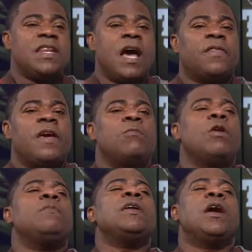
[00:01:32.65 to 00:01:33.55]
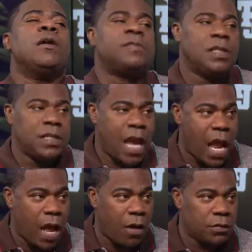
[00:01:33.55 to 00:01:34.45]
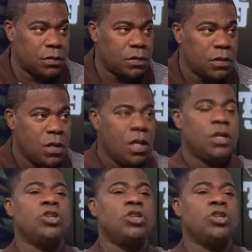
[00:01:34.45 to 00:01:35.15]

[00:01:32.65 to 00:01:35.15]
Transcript: Now, there will be ups and downs. Yes.